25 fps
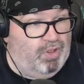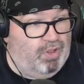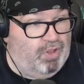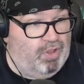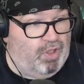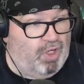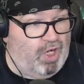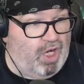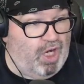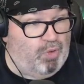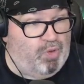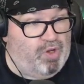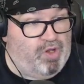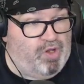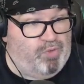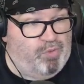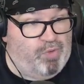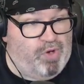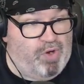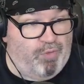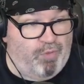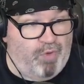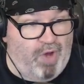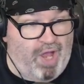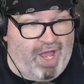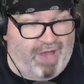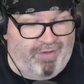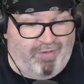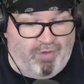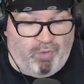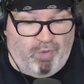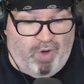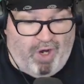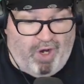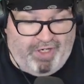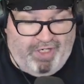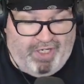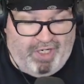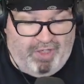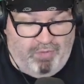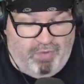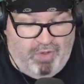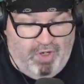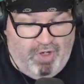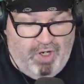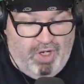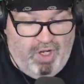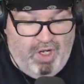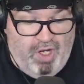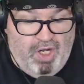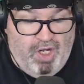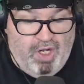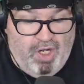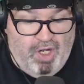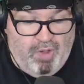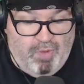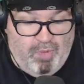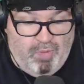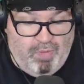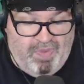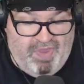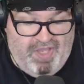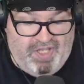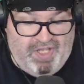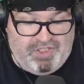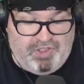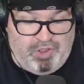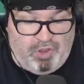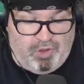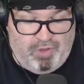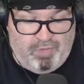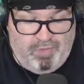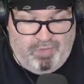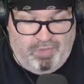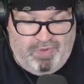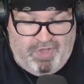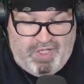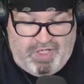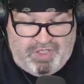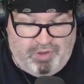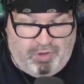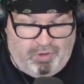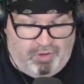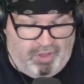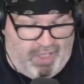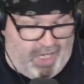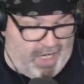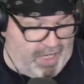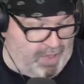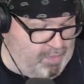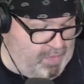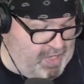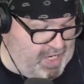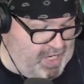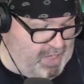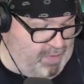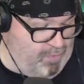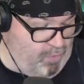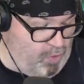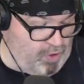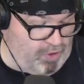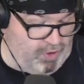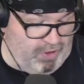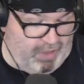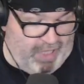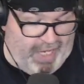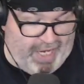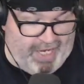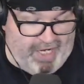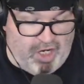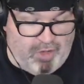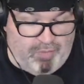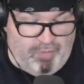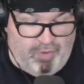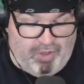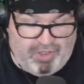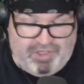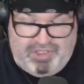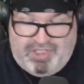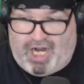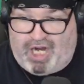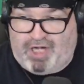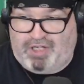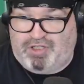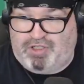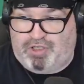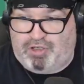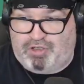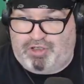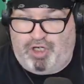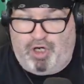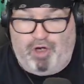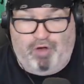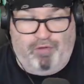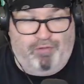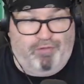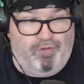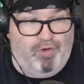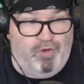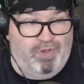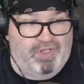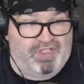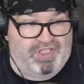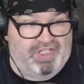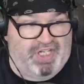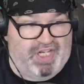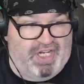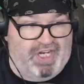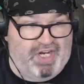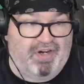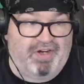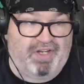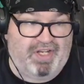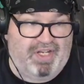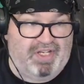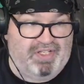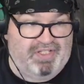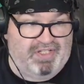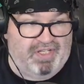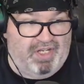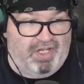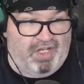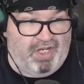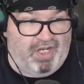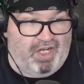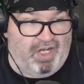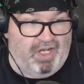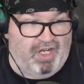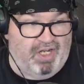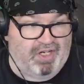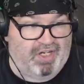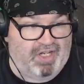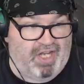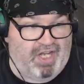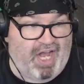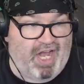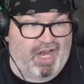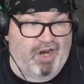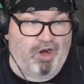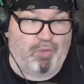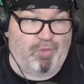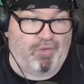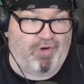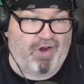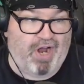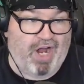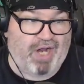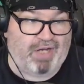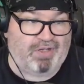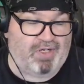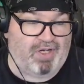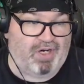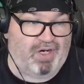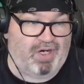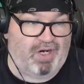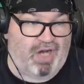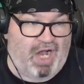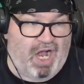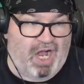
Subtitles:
We have a run-in. This'll like mean more later, but Dr. Tofu is here. He's a chiropractor.